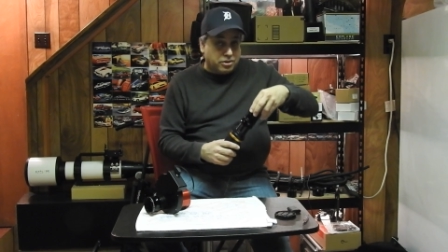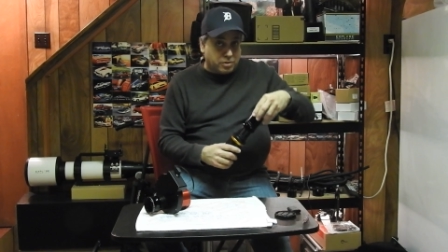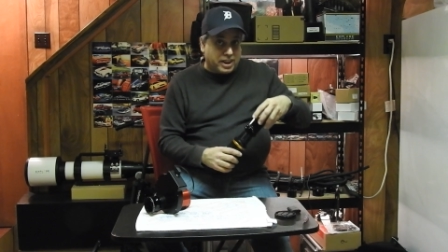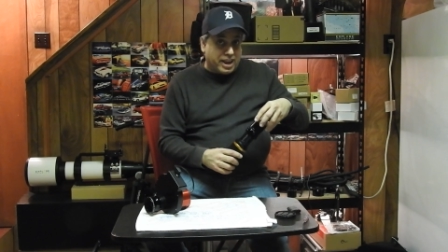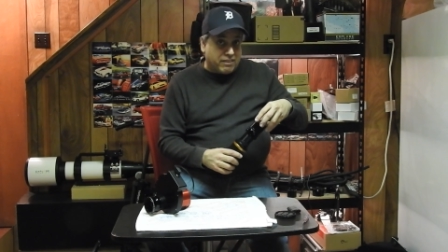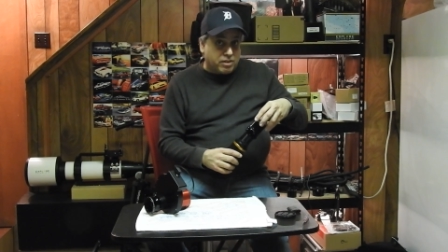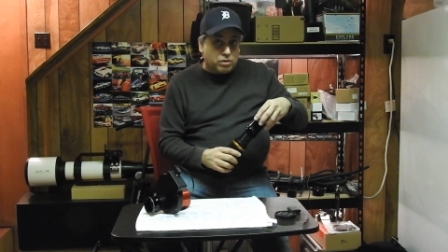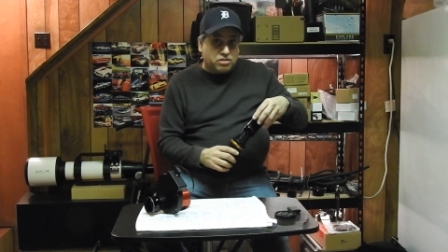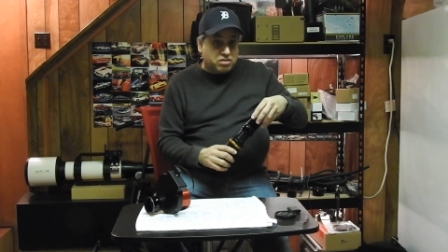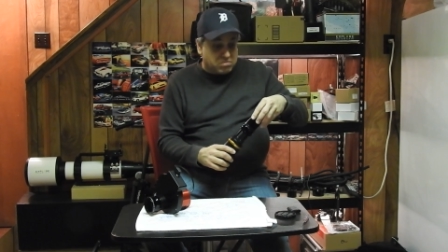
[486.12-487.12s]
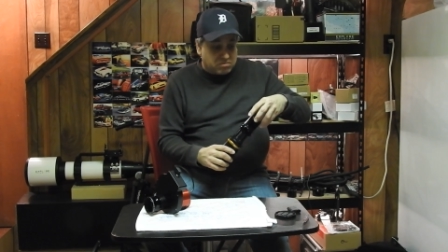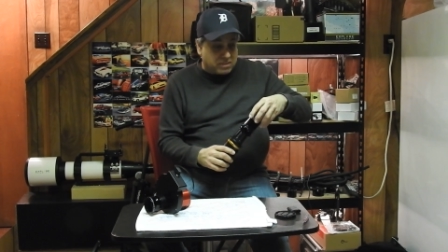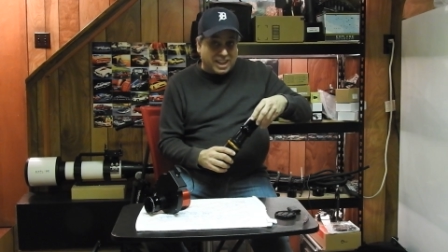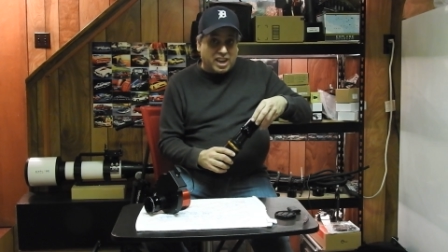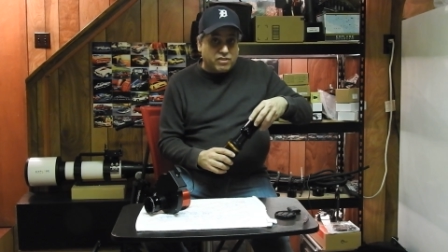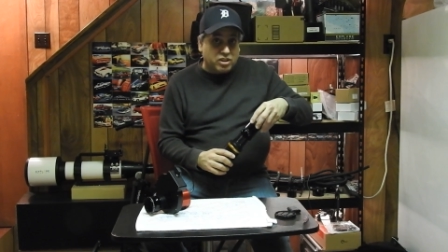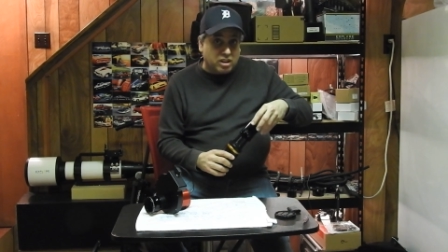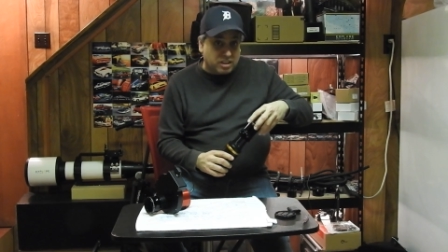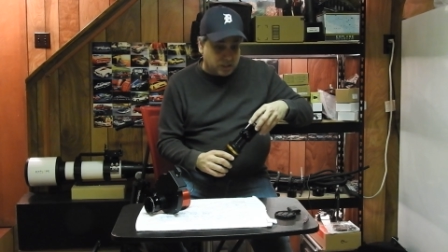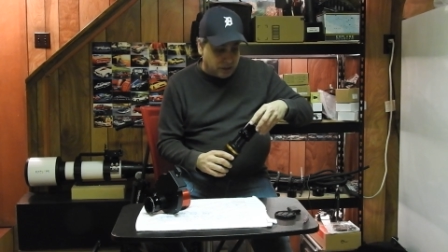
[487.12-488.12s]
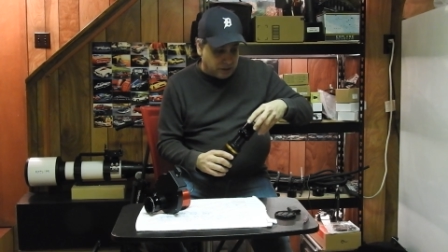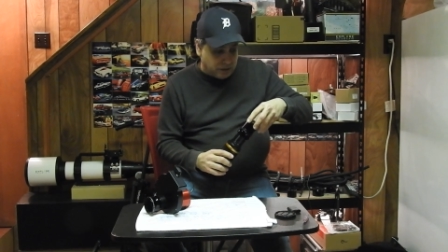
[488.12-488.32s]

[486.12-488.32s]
Do they have those? I never looked.